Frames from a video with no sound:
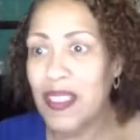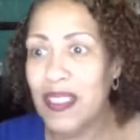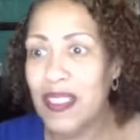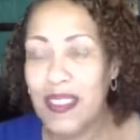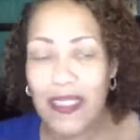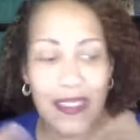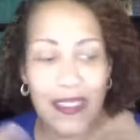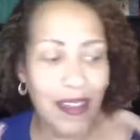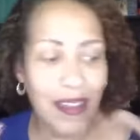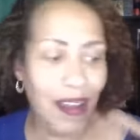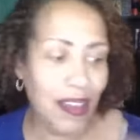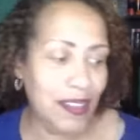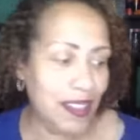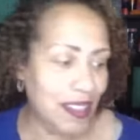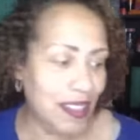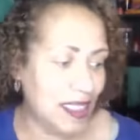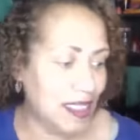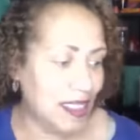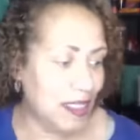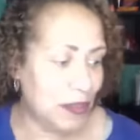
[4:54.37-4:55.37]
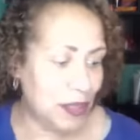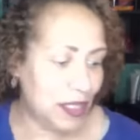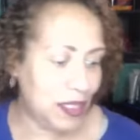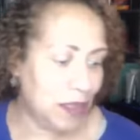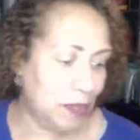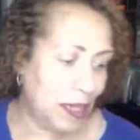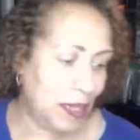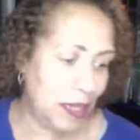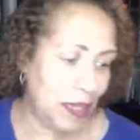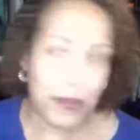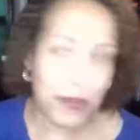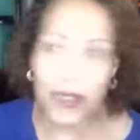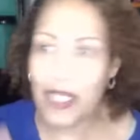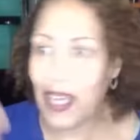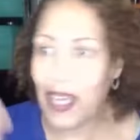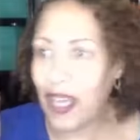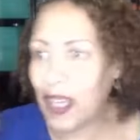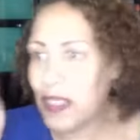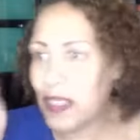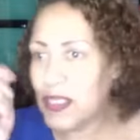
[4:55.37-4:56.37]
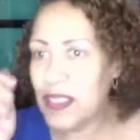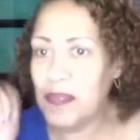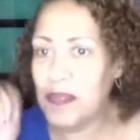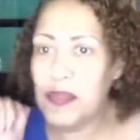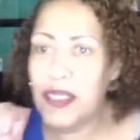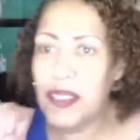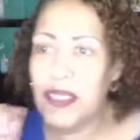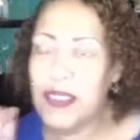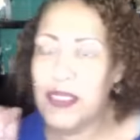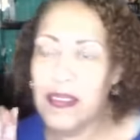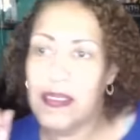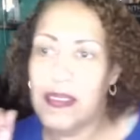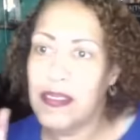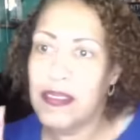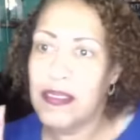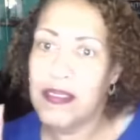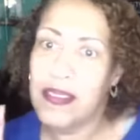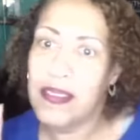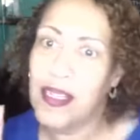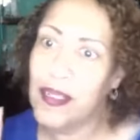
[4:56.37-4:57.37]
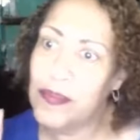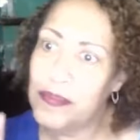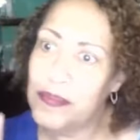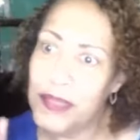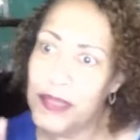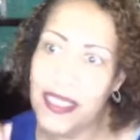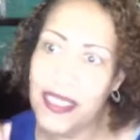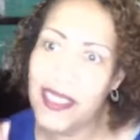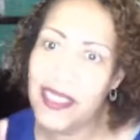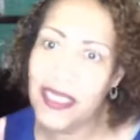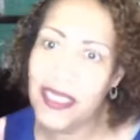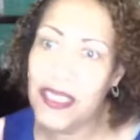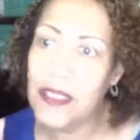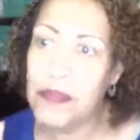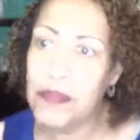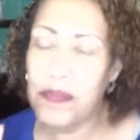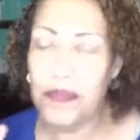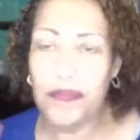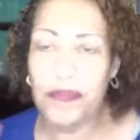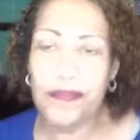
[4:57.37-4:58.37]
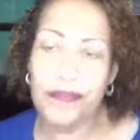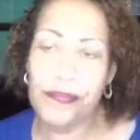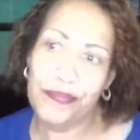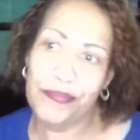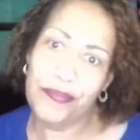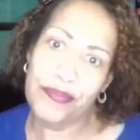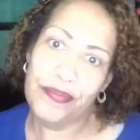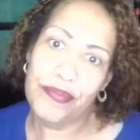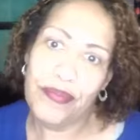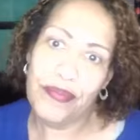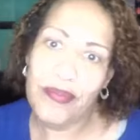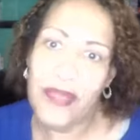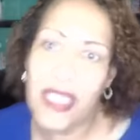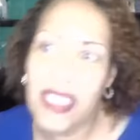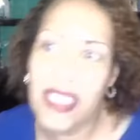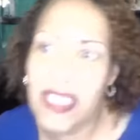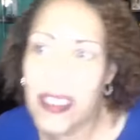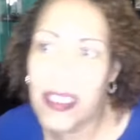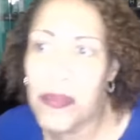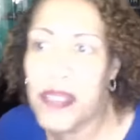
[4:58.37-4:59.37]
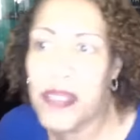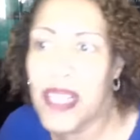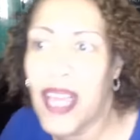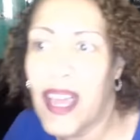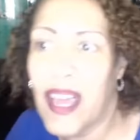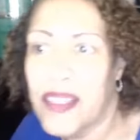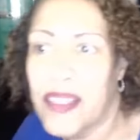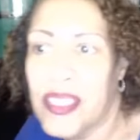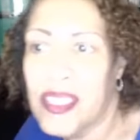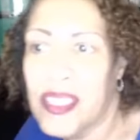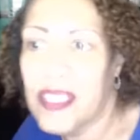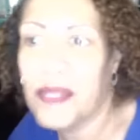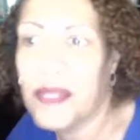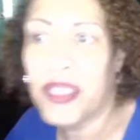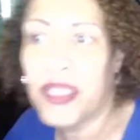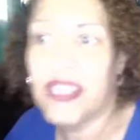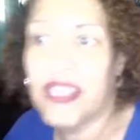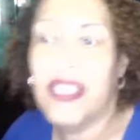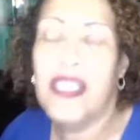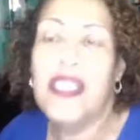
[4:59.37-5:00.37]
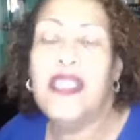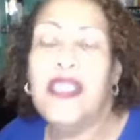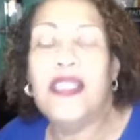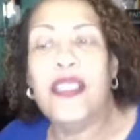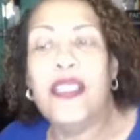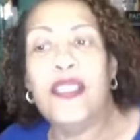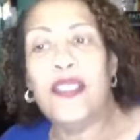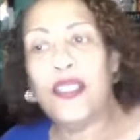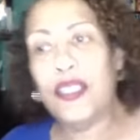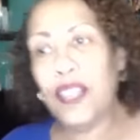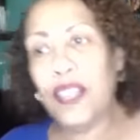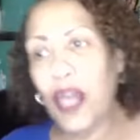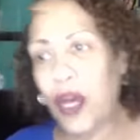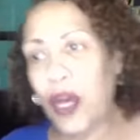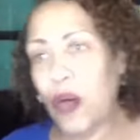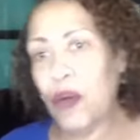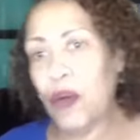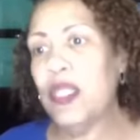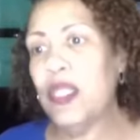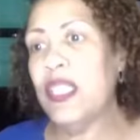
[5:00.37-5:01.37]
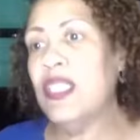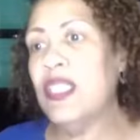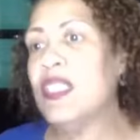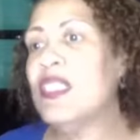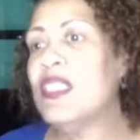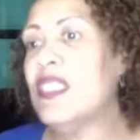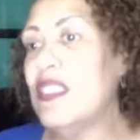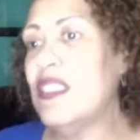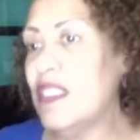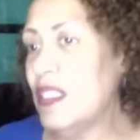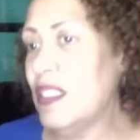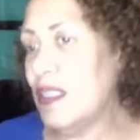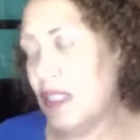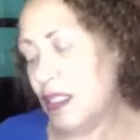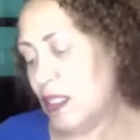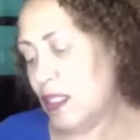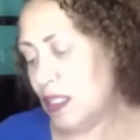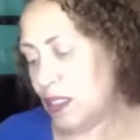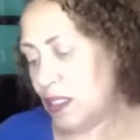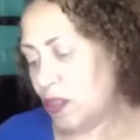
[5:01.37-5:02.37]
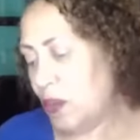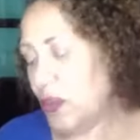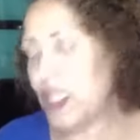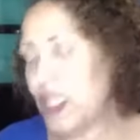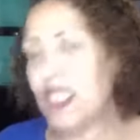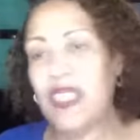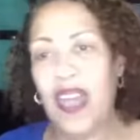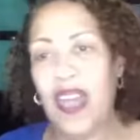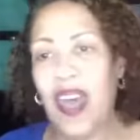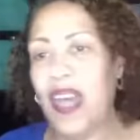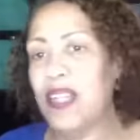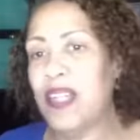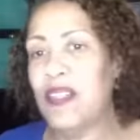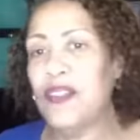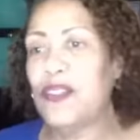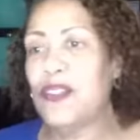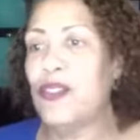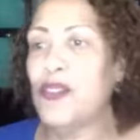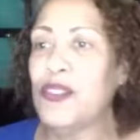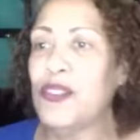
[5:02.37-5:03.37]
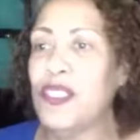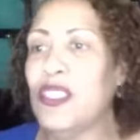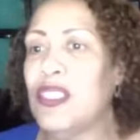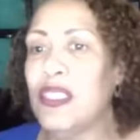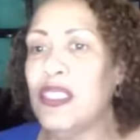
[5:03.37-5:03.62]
constantly with the paper towels. I mean, yeah, it's just something I have to deal with. So knowing that there's no sense in